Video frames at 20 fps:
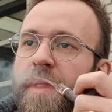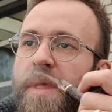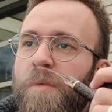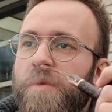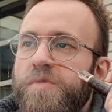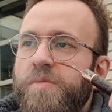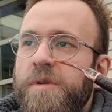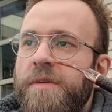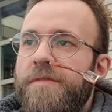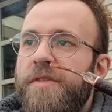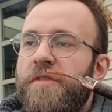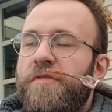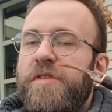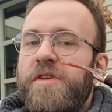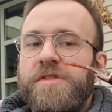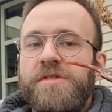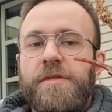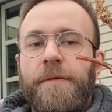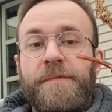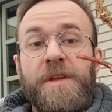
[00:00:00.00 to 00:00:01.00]

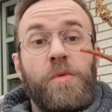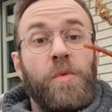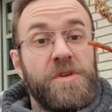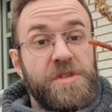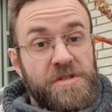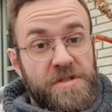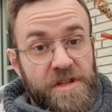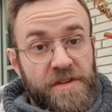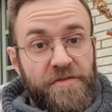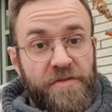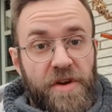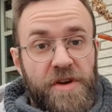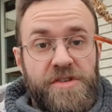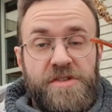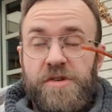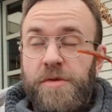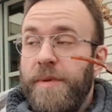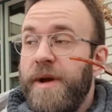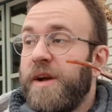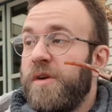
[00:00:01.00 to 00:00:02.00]
It was the first
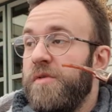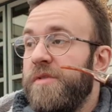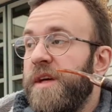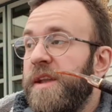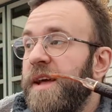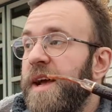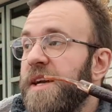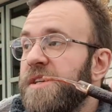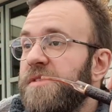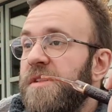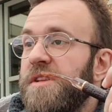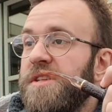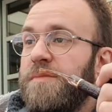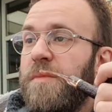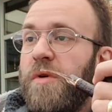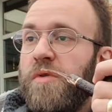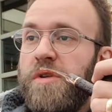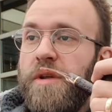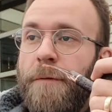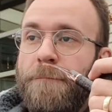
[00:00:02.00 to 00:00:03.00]
tobacco that I actually
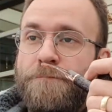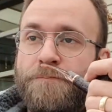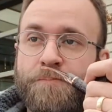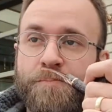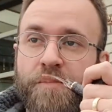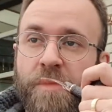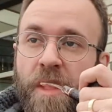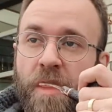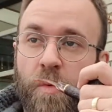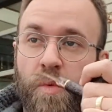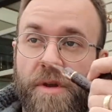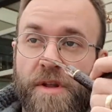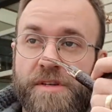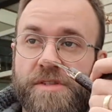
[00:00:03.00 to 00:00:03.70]
smoked when I